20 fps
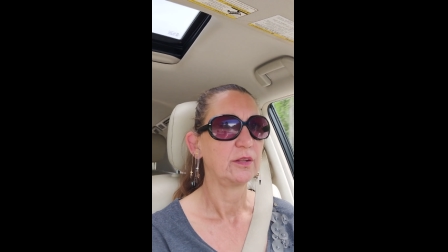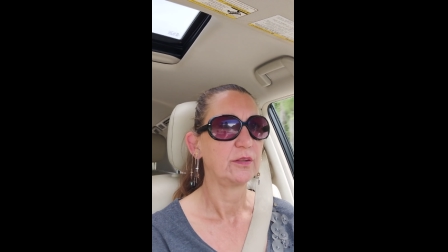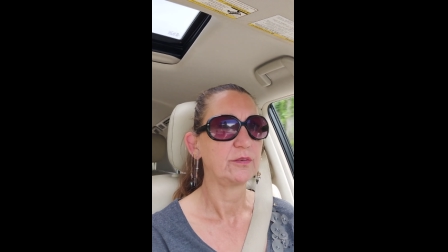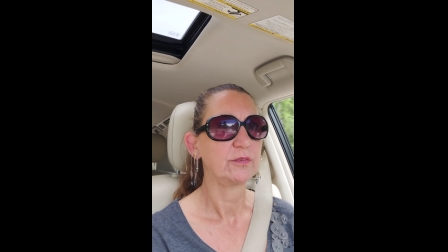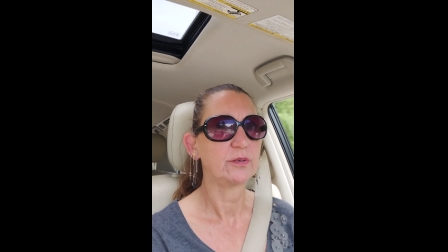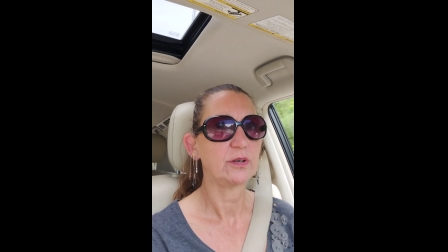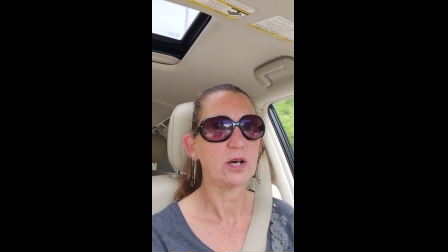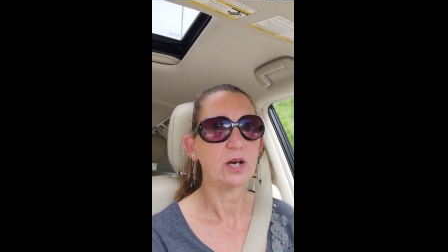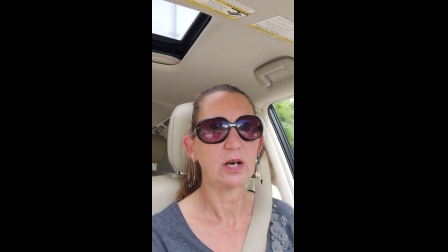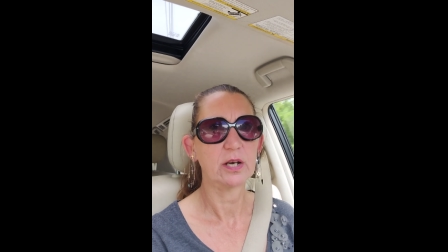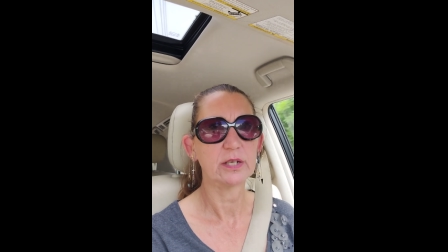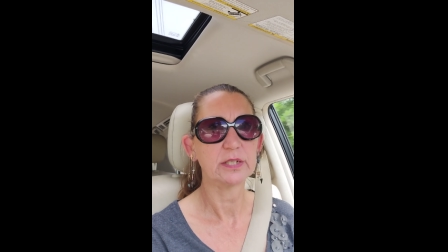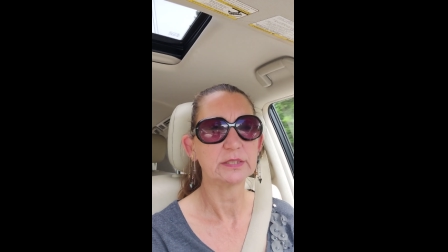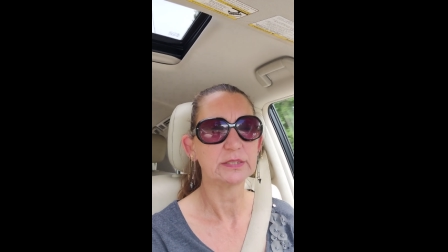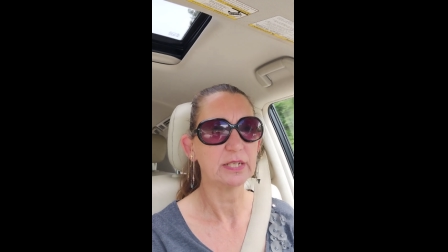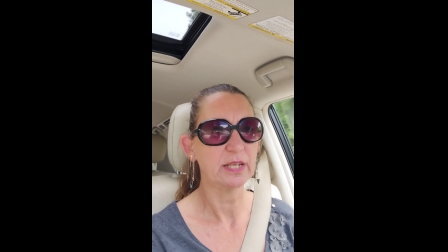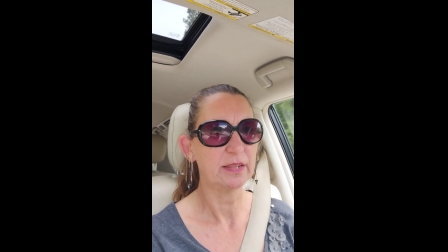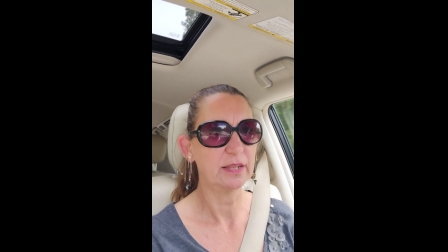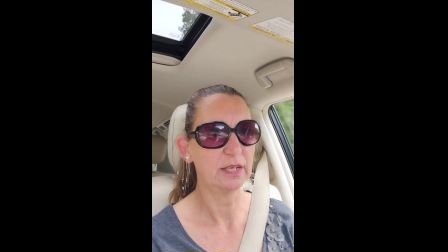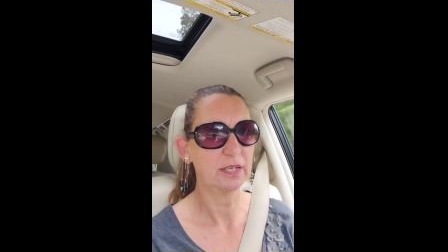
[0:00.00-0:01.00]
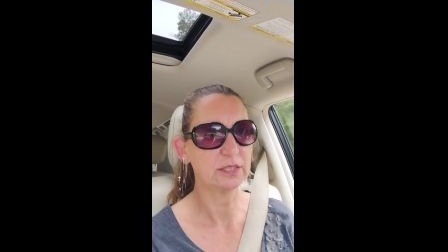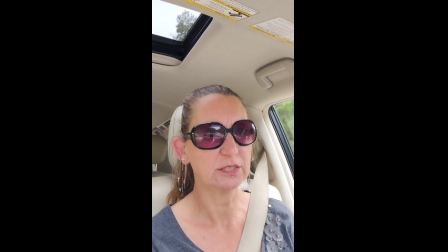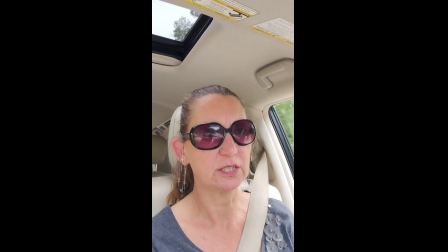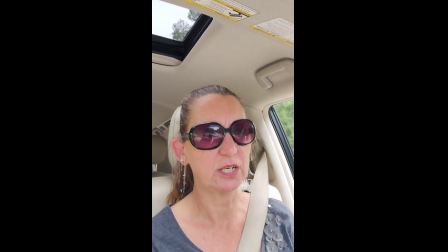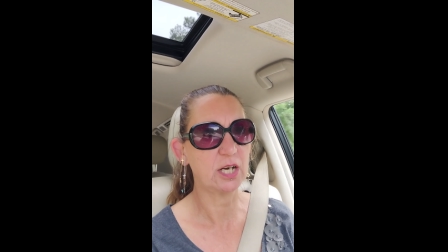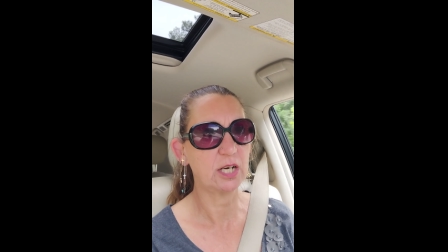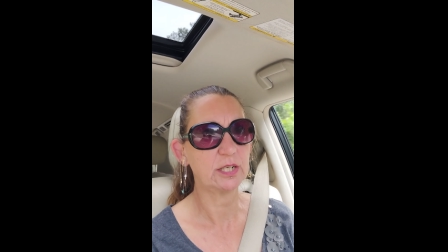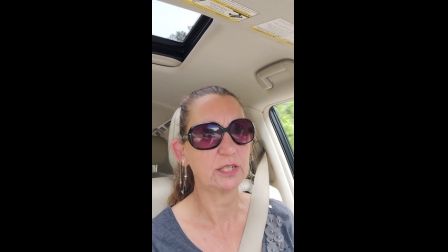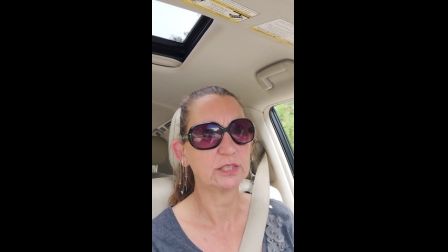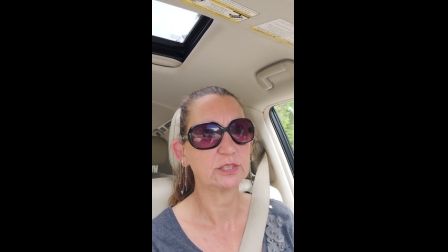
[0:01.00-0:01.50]
through August, I think it's
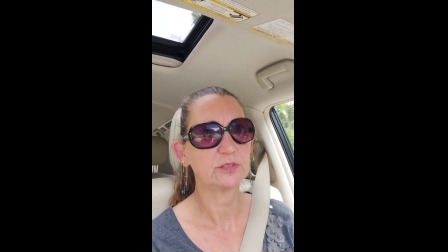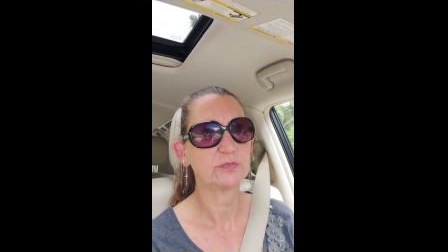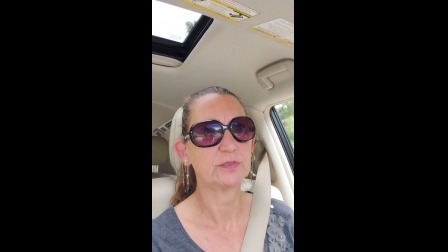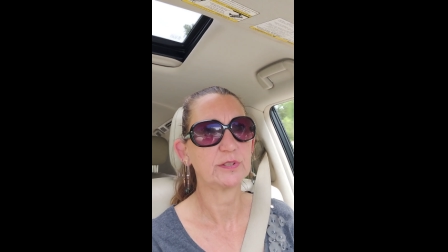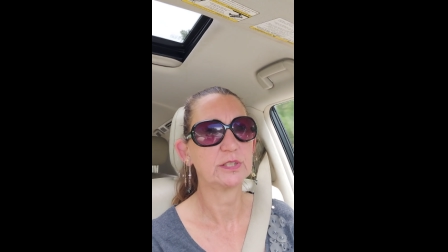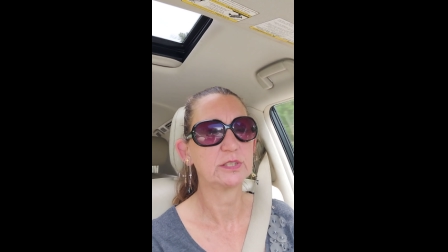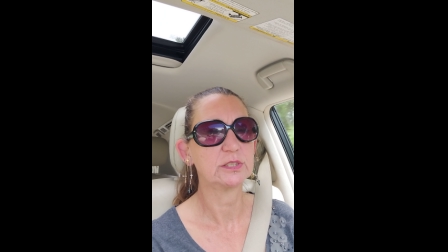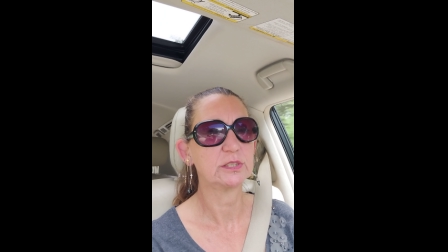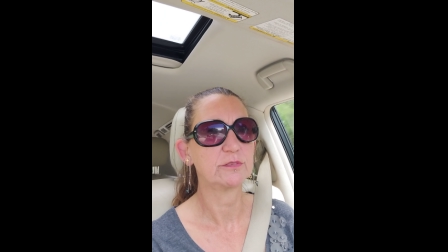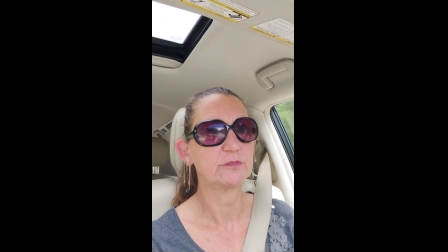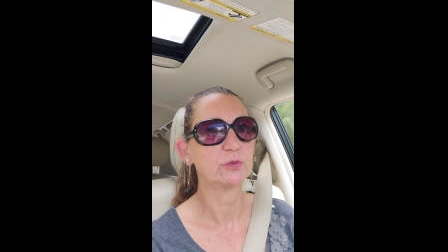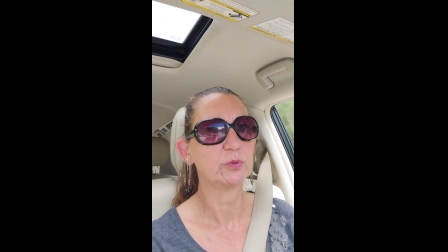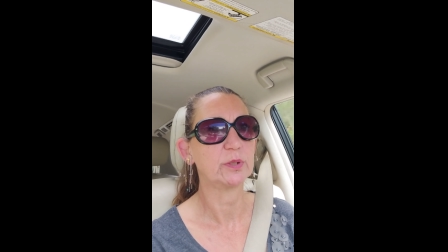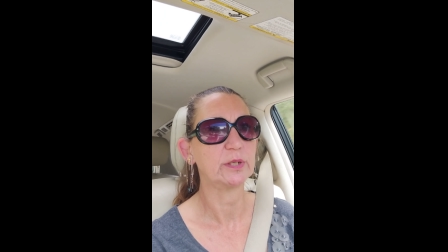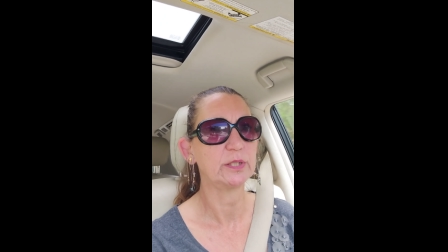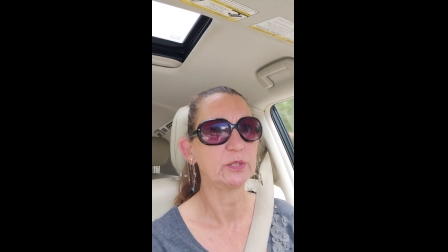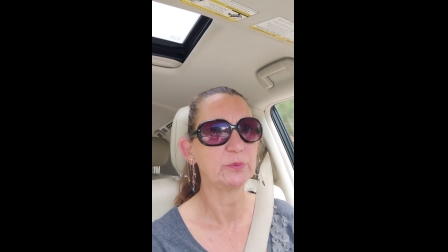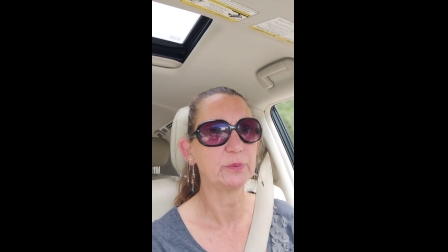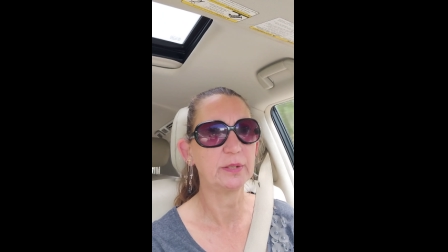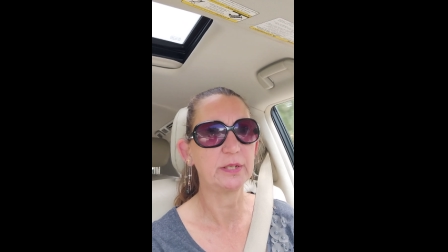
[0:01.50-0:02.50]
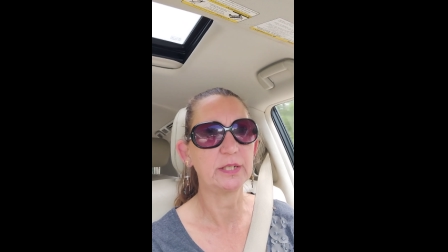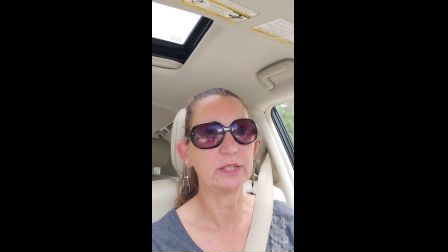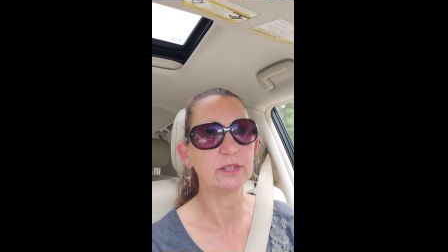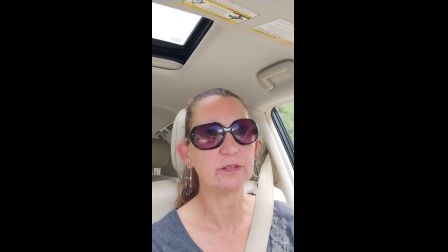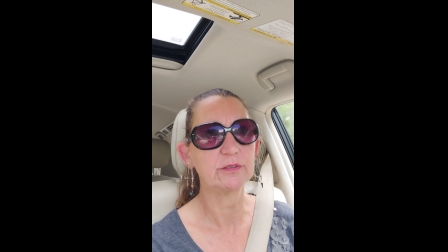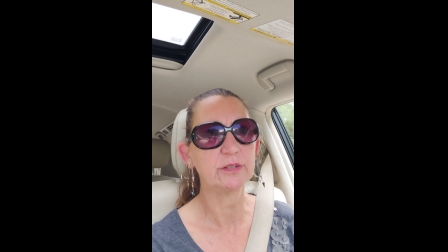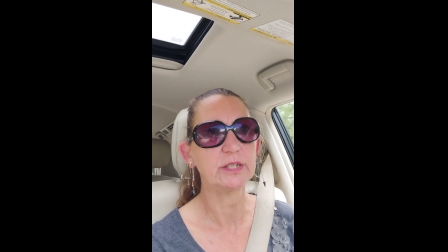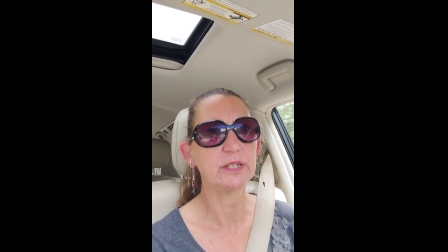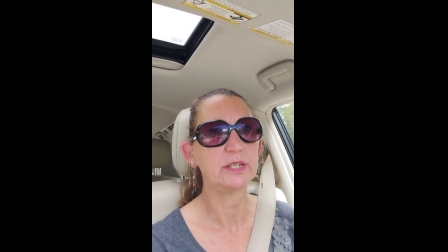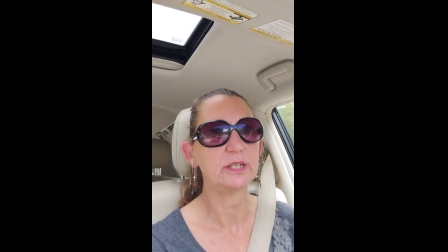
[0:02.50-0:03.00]
August 1st of
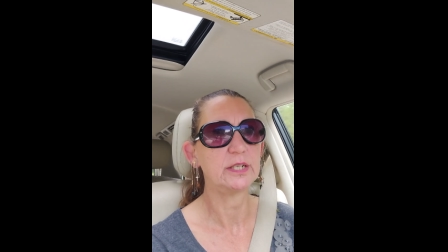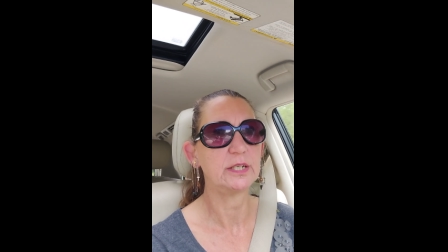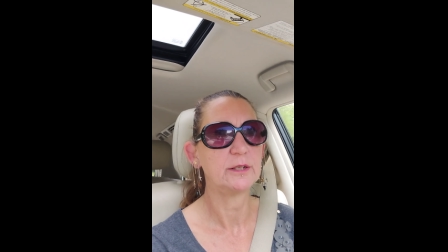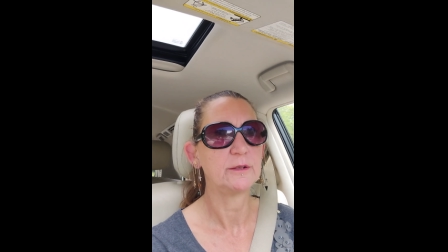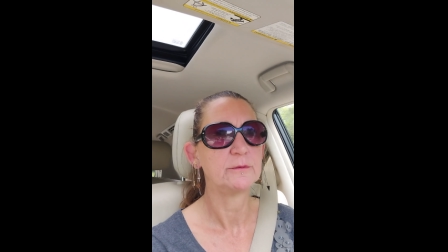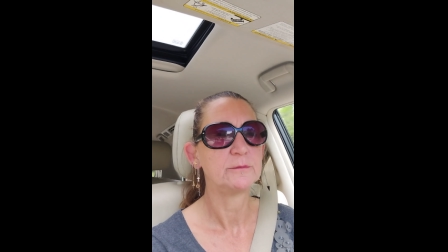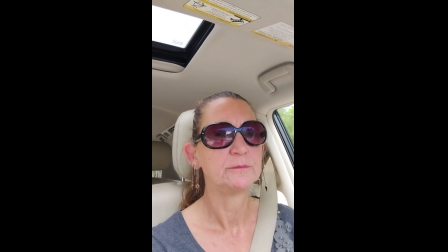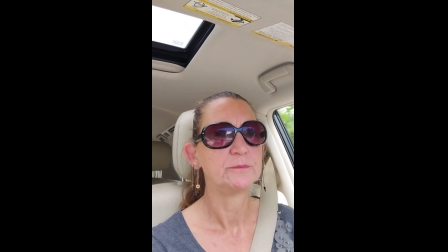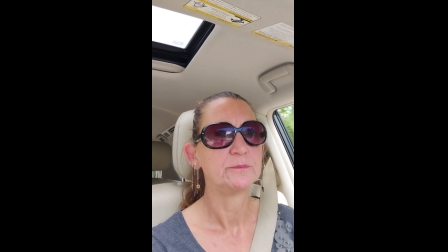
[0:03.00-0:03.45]
2023,